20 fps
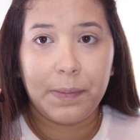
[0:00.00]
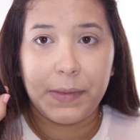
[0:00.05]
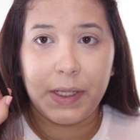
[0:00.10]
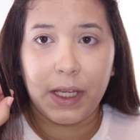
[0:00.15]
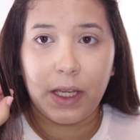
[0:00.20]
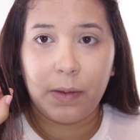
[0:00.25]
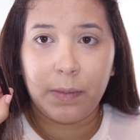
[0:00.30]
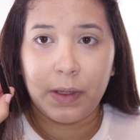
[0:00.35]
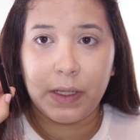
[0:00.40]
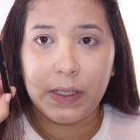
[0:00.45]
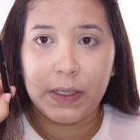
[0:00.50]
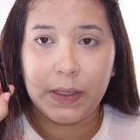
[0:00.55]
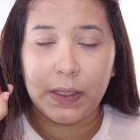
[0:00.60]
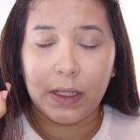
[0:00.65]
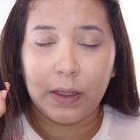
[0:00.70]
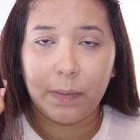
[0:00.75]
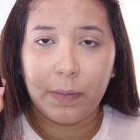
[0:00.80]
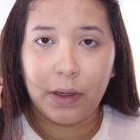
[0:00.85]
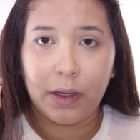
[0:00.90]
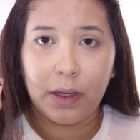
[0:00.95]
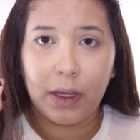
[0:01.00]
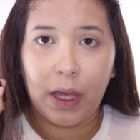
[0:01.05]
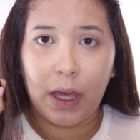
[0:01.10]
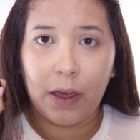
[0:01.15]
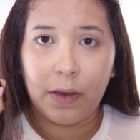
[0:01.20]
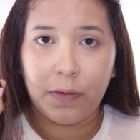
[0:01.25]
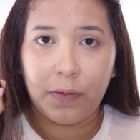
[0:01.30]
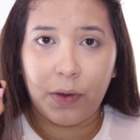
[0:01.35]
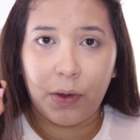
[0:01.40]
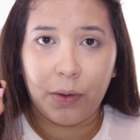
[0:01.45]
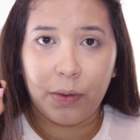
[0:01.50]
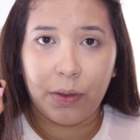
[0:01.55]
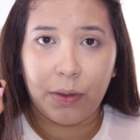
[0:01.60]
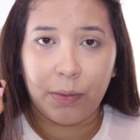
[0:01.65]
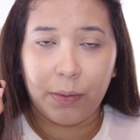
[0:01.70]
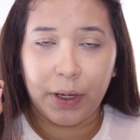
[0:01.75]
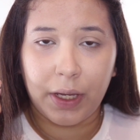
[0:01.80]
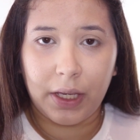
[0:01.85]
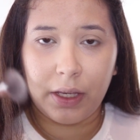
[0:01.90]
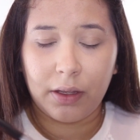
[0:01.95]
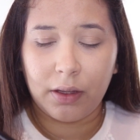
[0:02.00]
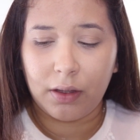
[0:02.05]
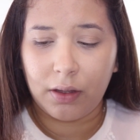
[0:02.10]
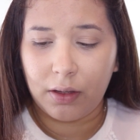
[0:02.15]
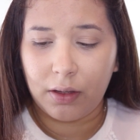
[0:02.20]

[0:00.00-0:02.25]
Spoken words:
Taking my Sigma F03,